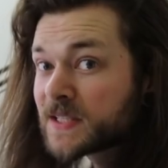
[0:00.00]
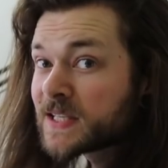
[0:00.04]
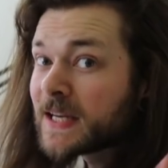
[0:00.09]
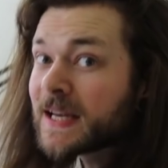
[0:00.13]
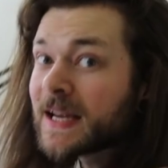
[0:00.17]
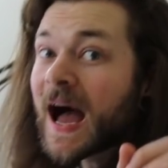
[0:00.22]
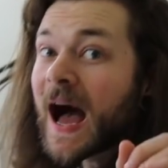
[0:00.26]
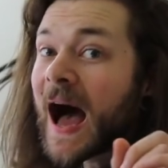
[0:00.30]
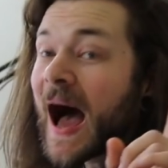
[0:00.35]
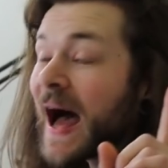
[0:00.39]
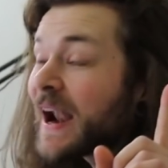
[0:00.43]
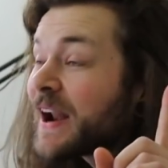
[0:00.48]

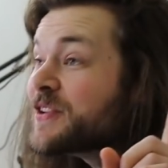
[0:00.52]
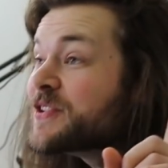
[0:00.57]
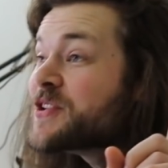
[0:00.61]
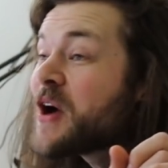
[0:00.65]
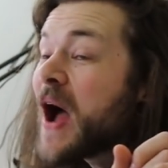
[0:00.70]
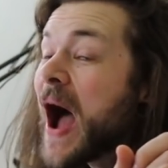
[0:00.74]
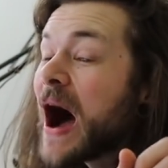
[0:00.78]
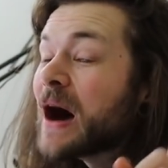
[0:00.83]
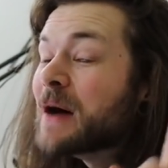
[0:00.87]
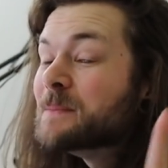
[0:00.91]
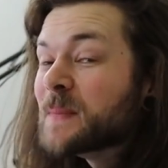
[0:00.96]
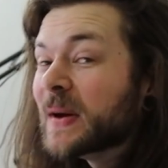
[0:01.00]
See, I don't know
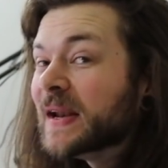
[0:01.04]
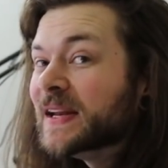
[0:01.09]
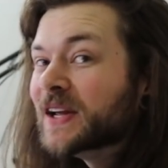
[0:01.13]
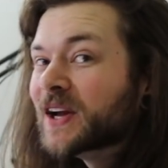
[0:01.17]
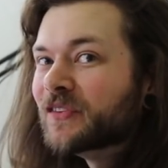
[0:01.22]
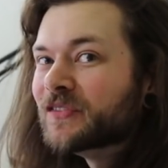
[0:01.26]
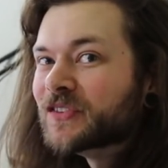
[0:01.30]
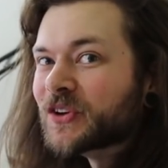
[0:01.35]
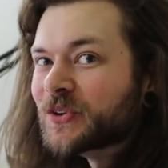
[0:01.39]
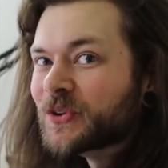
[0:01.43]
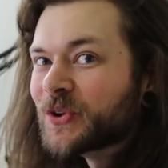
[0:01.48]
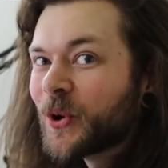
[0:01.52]
how many
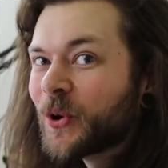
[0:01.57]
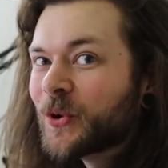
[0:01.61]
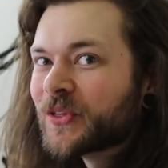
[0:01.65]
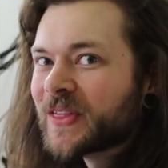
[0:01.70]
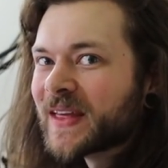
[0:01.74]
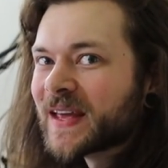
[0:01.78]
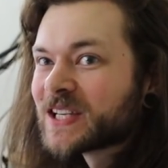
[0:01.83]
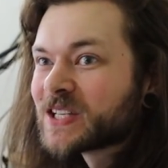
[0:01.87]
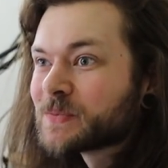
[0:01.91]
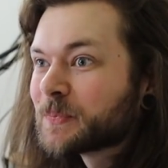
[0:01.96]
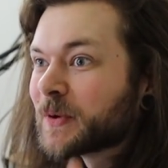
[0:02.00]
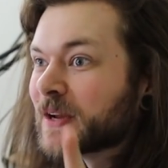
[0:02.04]
of you know
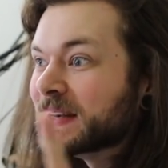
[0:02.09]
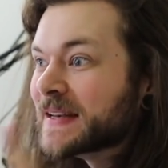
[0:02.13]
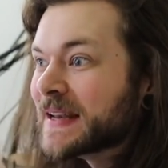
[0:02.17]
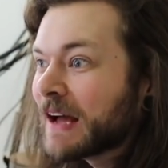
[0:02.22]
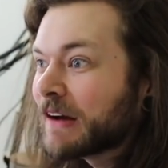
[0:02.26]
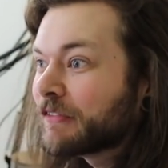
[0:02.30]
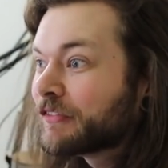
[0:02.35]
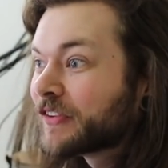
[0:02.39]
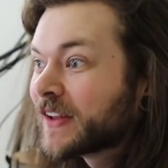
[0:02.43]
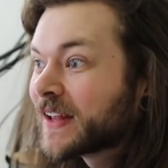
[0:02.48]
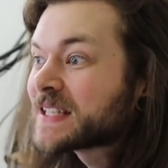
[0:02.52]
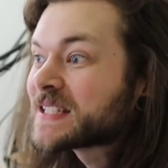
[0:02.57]
this, but
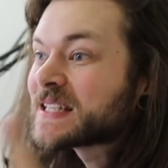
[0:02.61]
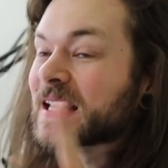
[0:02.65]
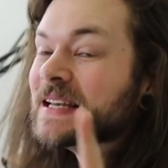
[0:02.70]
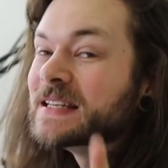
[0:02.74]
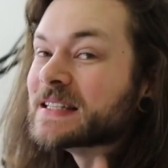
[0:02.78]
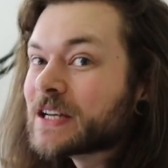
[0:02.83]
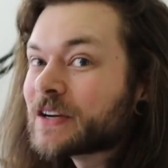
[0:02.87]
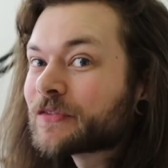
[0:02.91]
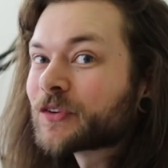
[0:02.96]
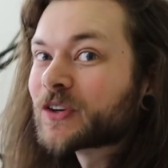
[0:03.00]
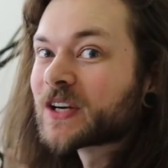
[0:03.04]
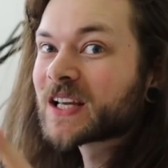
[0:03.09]
Netflix in
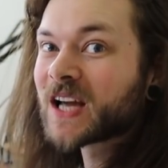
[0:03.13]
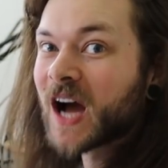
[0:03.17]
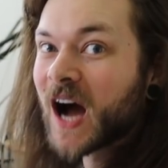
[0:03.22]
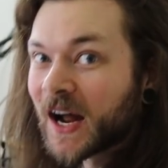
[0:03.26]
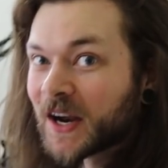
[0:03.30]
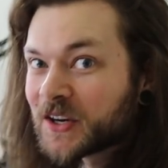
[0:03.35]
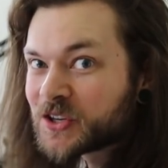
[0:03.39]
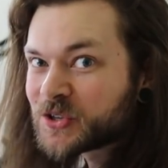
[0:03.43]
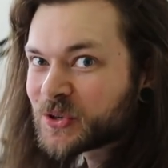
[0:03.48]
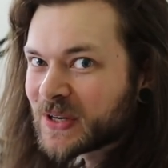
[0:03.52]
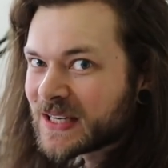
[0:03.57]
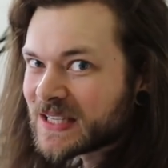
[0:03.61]
different
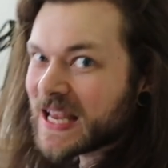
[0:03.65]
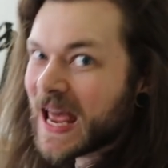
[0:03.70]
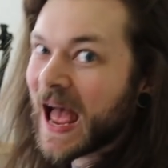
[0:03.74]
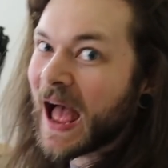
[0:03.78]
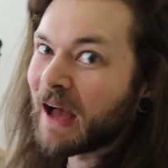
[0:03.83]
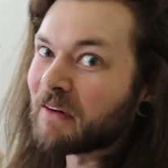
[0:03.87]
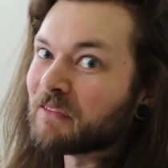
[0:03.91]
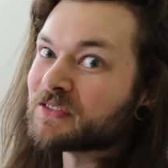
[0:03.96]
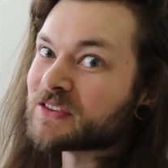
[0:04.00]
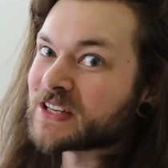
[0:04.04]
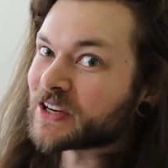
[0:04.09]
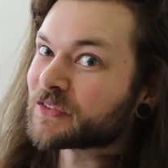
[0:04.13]
countries
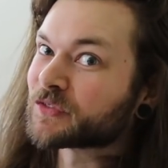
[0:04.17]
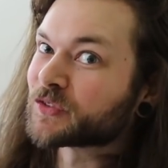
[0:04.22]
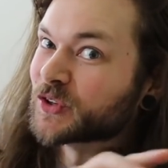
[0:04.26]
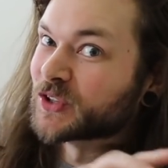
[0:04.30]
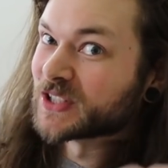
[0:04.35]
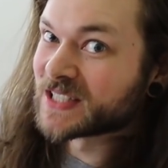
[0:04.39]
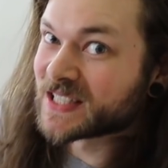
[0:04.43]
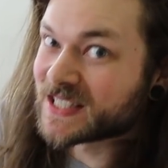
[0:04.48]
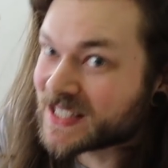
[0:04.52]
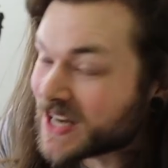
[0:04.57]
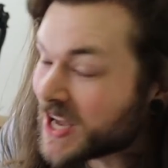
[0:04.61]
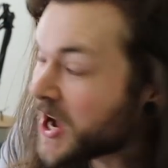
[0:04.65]
have
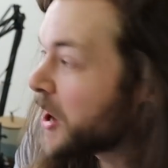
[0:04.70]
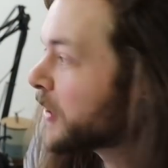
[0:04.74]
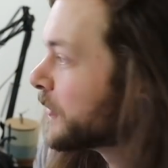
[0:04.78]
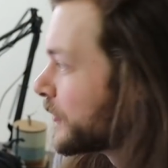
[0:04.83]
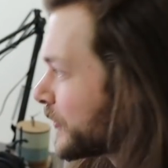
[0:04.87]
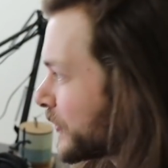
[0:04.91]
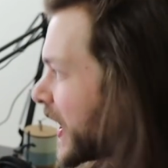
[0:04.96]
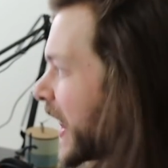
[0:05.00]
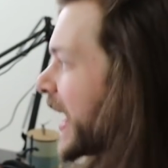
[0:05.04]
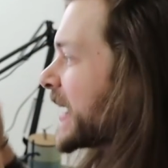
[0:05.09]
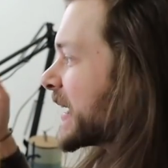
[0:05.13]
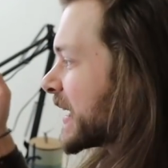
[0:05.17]
different
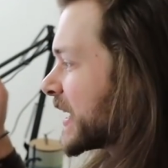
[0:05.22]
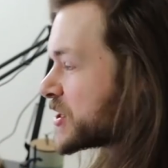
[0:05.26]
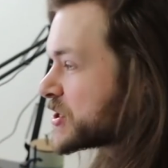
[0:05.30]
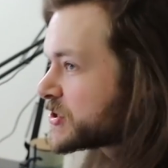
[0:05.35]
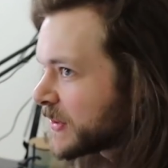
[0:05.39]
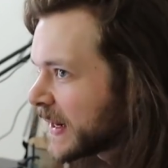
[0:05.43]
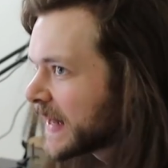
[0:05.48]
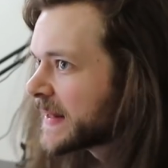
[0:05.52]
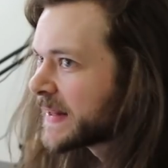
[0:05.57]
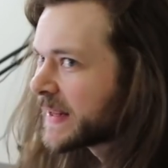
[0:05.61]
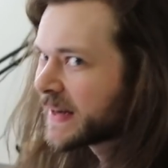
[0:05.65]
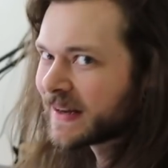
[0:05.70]
stuff. Like
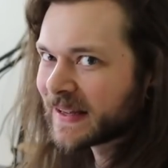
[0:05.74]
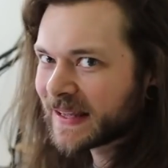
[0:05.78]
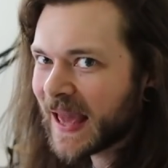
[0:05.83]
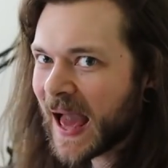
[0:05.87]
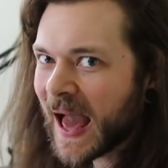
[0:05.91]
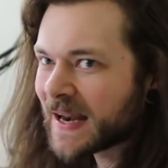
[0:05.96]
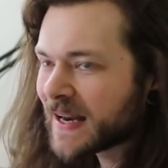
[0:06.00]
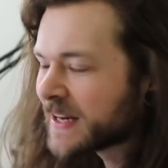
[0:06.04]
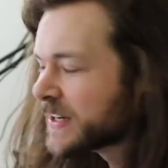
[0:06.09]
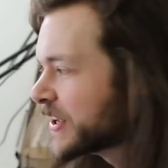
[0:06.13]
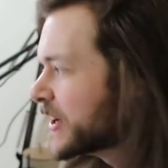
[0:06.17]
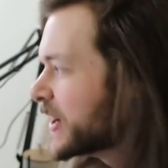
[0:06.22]
Australia and
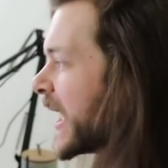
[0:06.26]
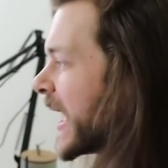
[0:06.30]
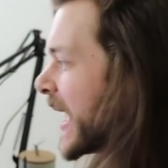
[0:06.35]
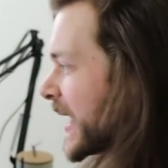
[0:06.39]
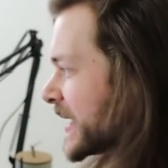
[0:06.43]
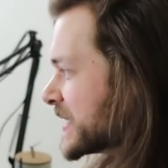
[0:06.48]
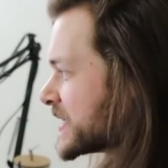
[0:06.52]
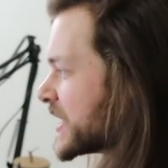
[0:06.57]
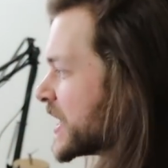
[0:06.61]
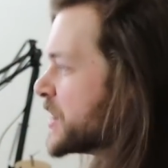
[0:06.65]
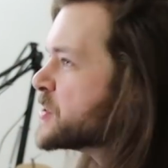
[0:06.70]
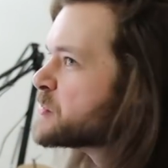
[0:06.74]
Canada
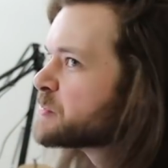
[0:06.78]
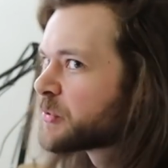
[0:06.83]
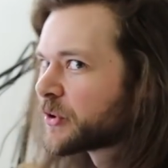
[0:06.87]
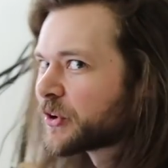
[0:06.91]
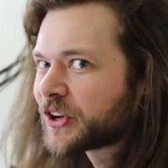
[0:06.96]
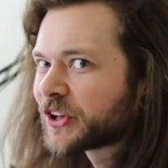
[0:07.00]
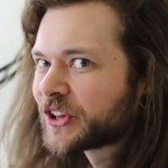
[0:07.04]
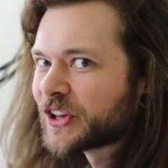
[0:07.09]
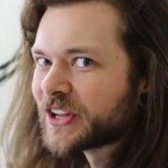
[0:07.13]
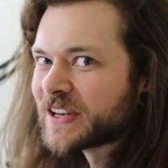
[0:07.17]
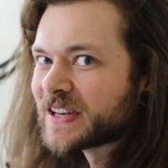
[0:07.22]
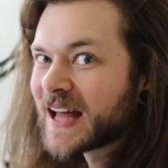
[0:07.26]
has
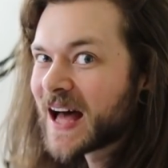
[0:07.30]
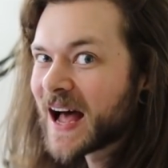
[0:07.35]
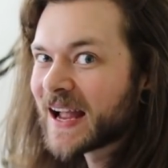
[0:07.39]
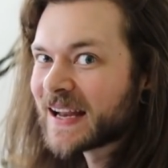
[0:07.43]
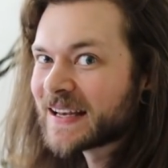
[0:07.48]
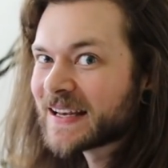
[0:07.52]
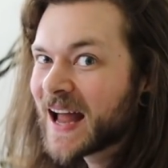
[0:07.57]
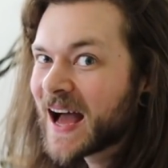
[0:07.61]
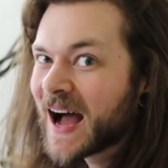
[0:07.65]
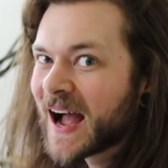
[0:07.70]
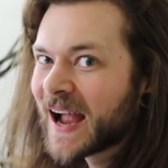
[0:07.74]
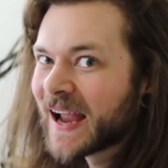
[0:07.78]
Brooklyn
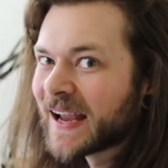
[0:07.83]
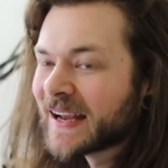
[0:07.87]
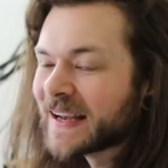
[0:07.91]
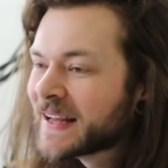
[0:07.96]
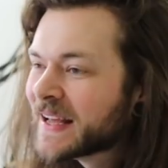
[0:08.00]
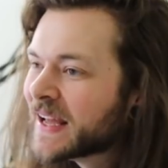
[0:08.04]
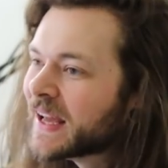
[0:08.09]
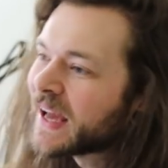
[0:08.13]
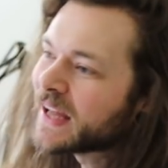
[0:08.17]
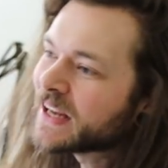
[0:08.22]
Nine-Nine.